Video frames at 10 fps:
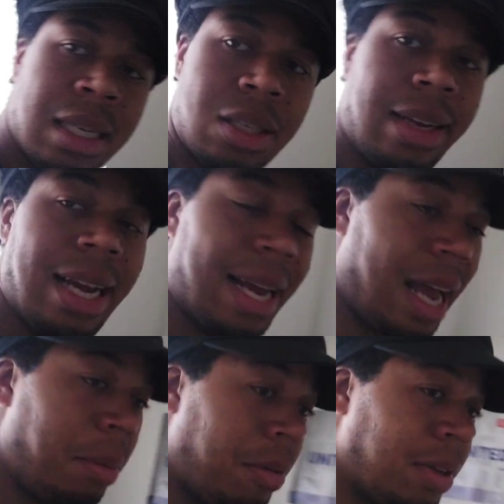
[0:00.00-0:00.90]
So yeah, I
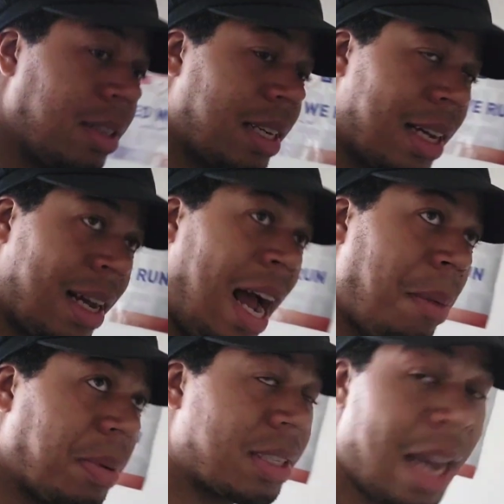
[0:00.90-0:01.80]
gotta be real, the
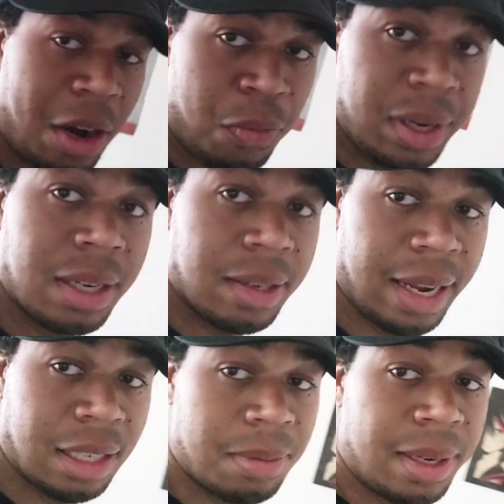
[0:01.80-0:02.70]
hype is kind of real
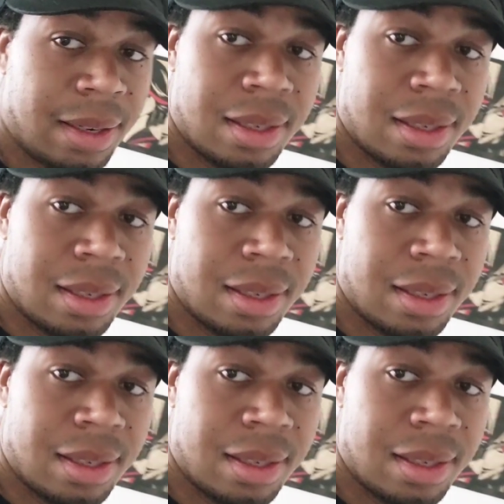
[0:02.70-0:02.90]
next week.